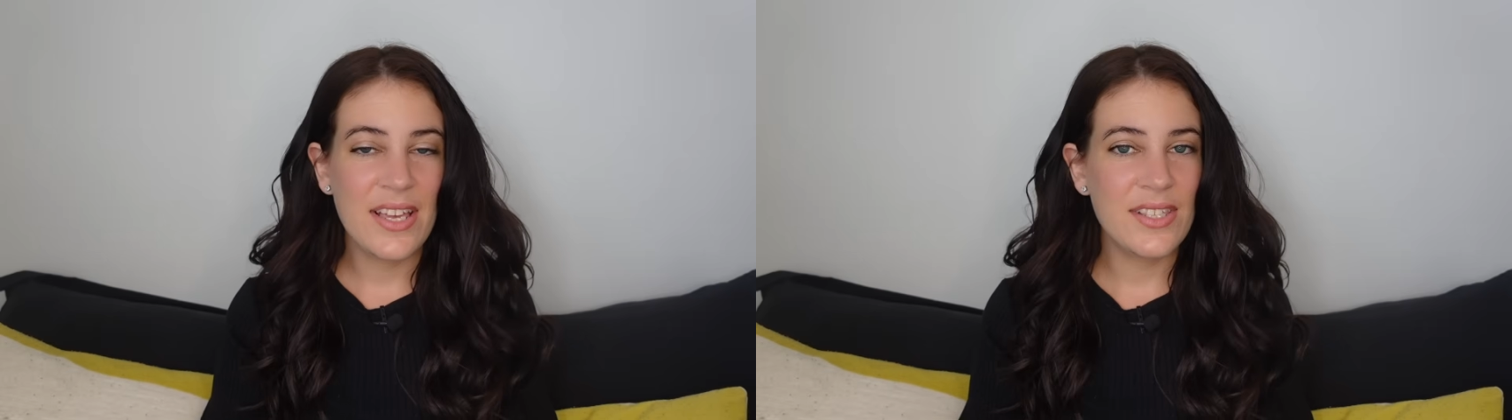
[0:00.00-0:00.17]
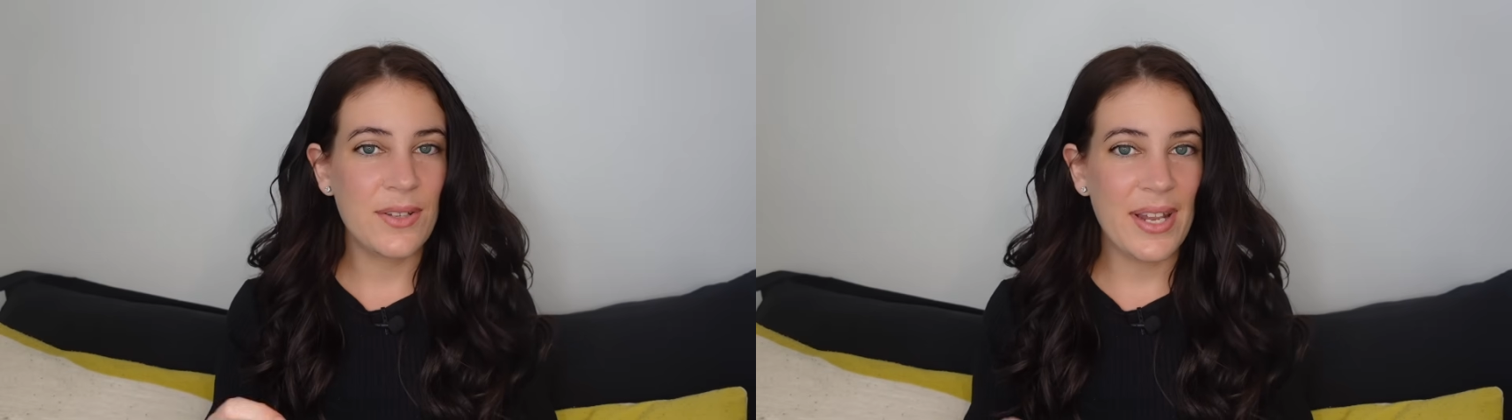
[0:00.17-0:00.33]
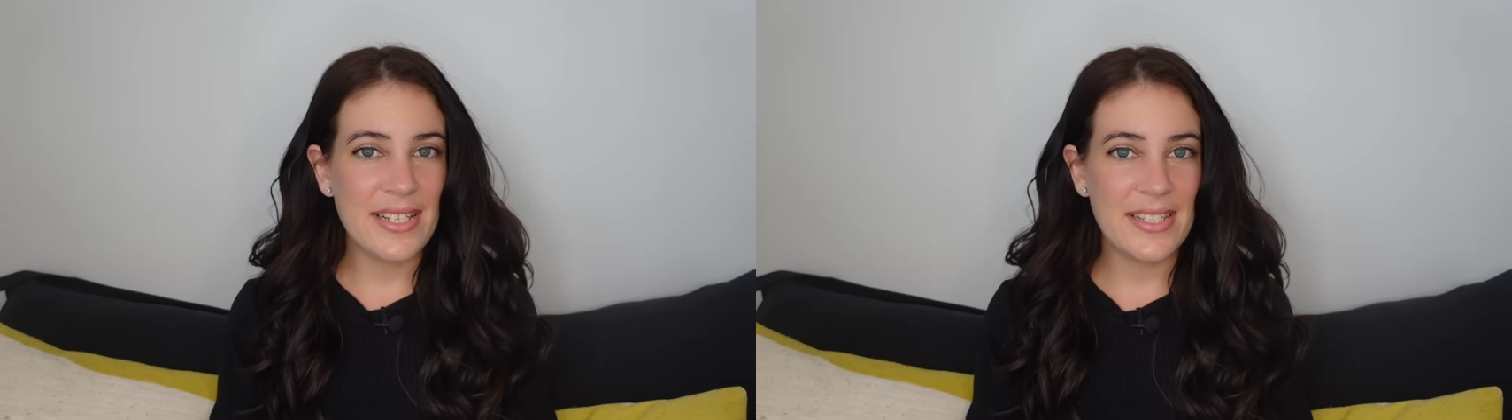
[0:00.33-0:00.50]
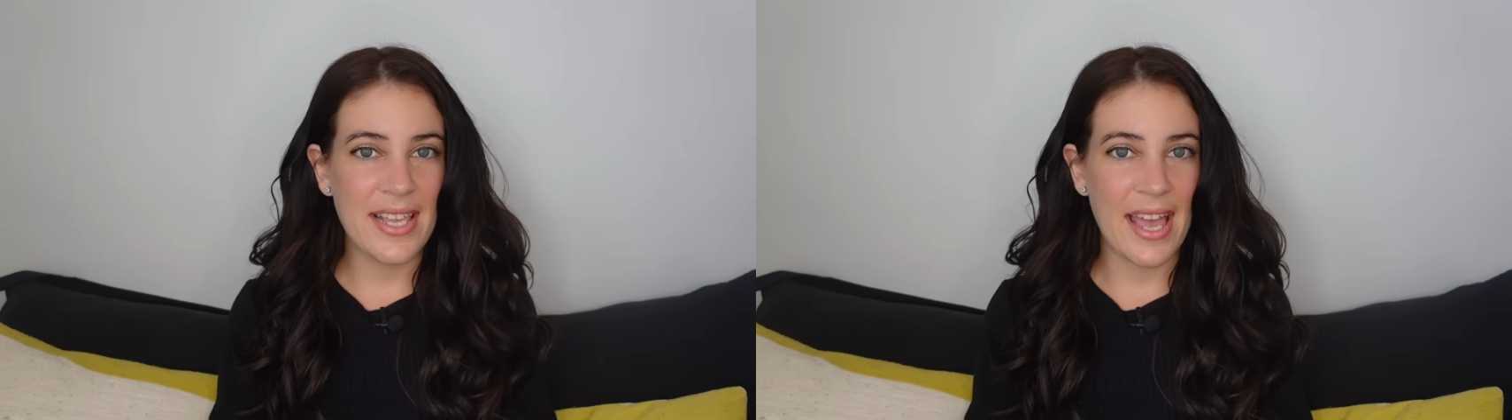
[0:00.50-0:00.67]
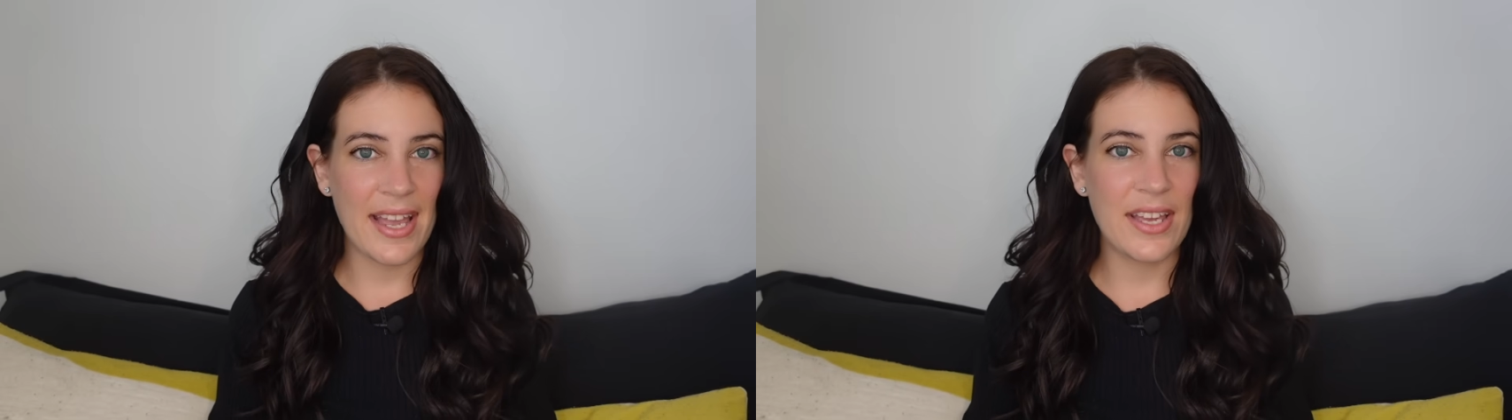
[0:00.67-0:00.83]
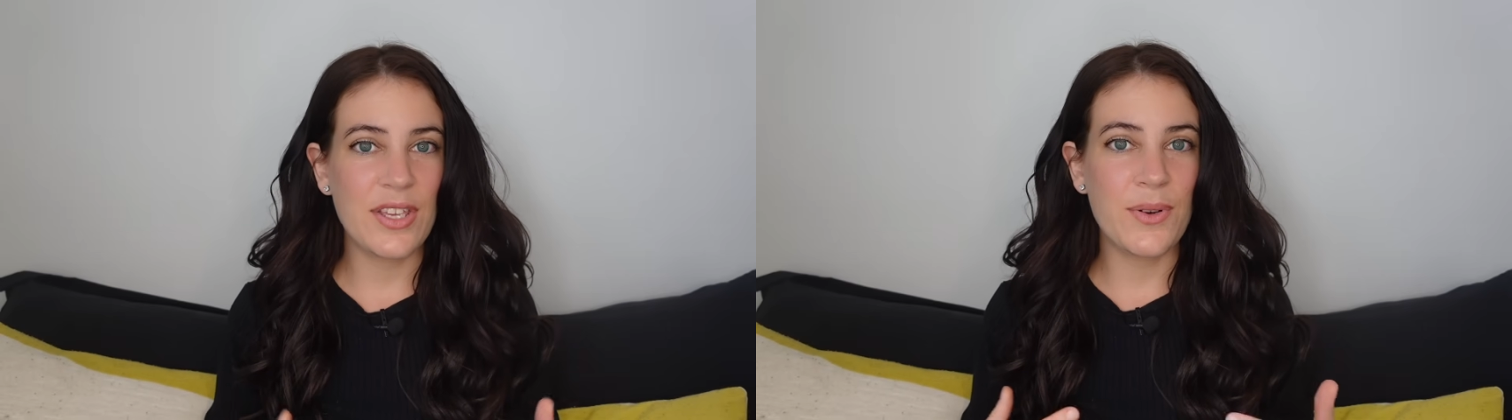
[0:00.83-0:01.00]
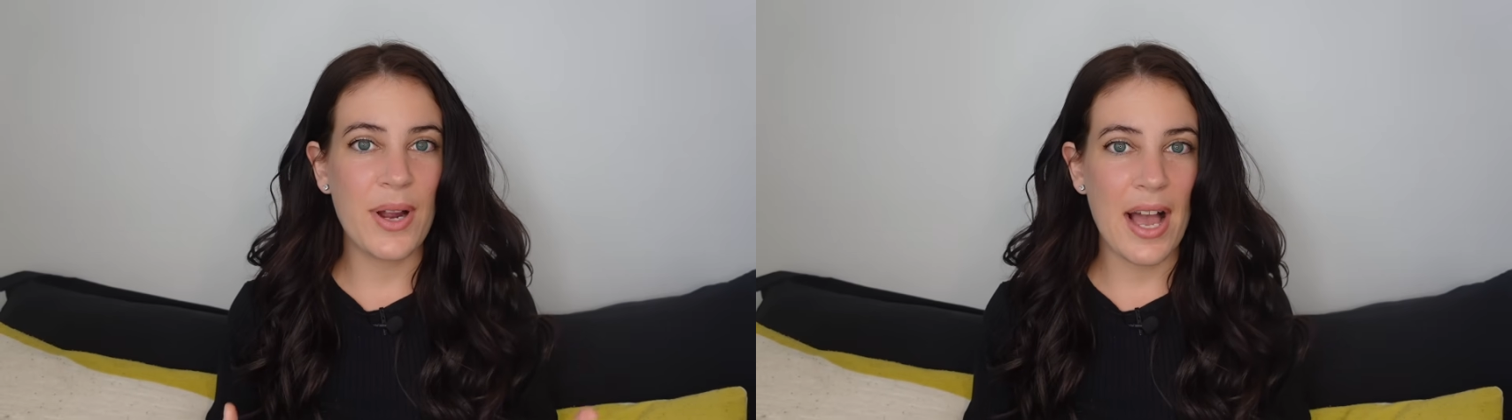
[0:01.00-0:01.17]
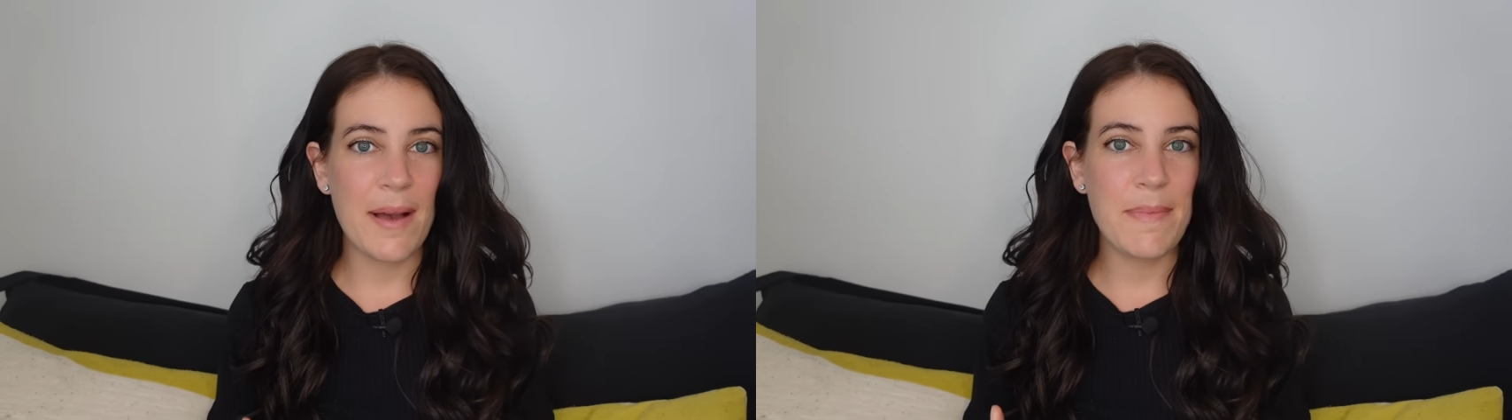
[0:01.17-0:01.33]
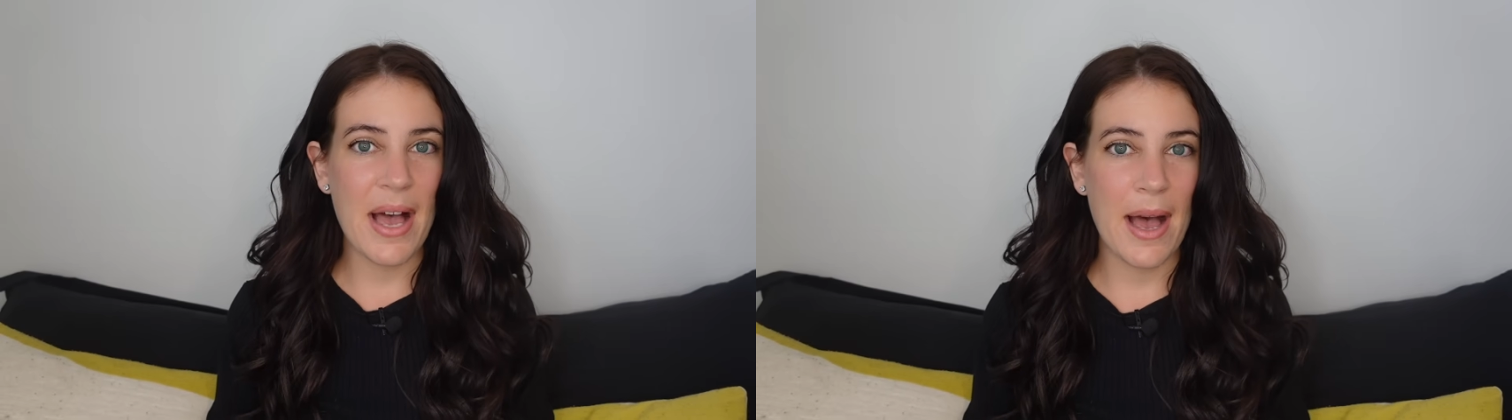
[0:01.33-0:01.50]
So let's say you
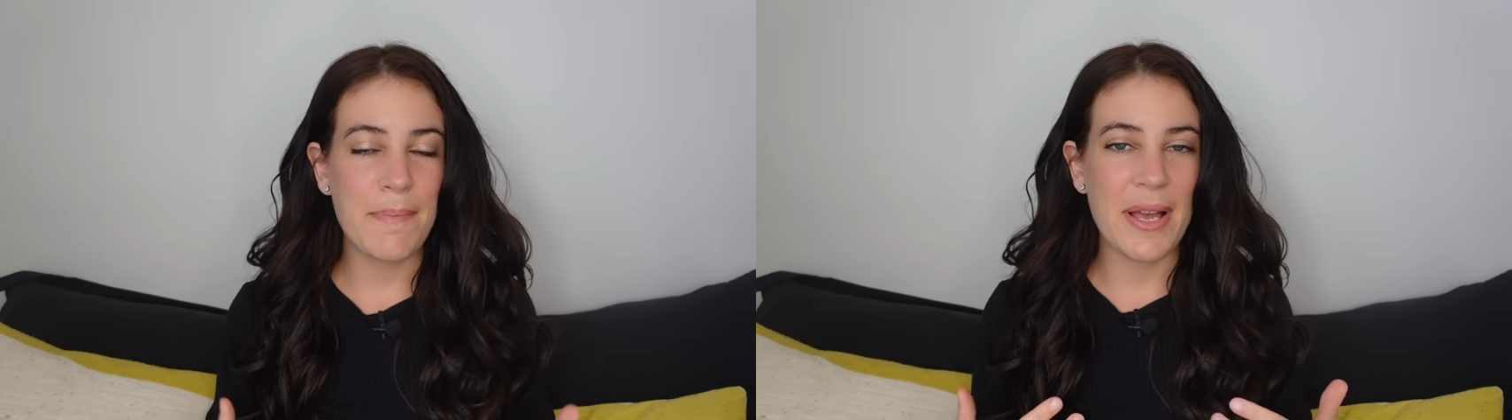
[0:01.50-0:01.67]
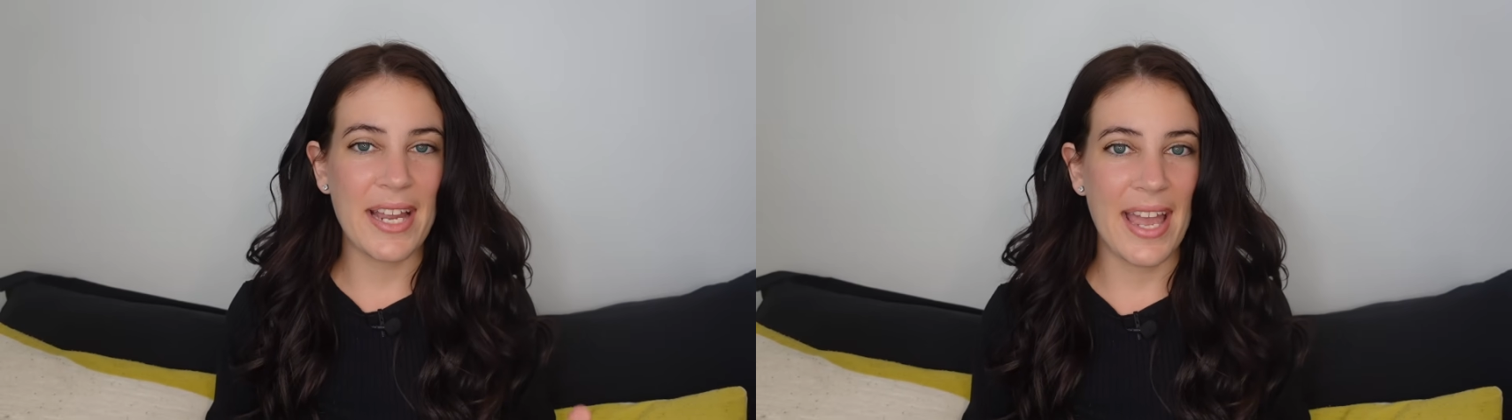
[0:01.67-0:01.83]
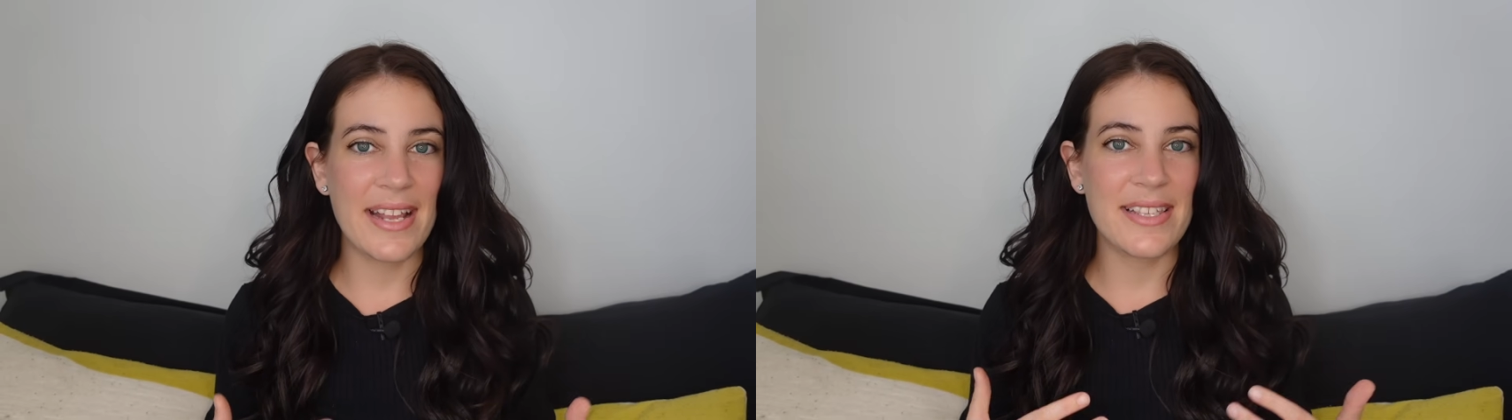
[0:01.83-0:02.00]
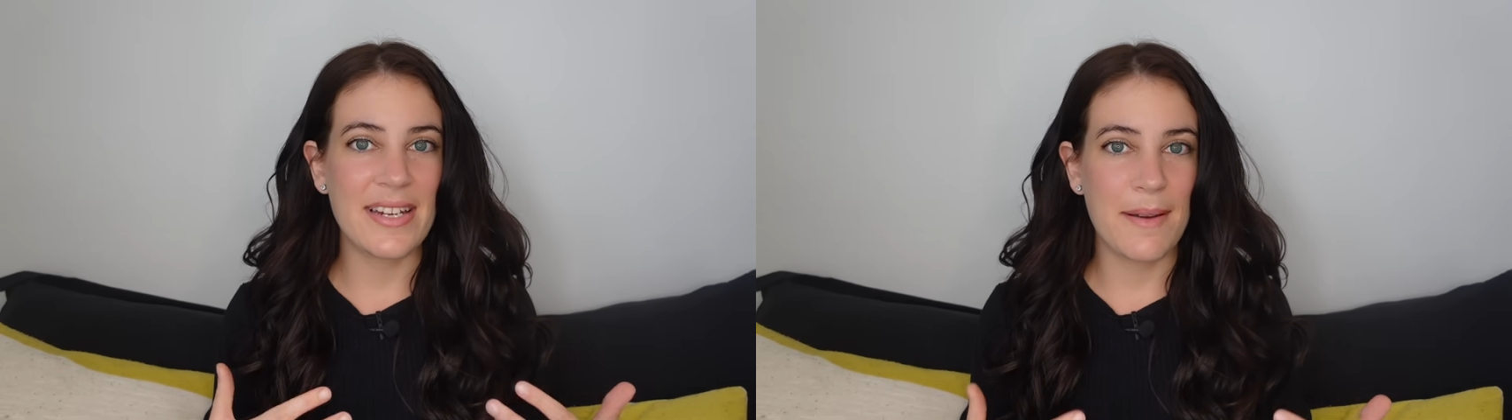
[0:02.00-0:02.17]
come up against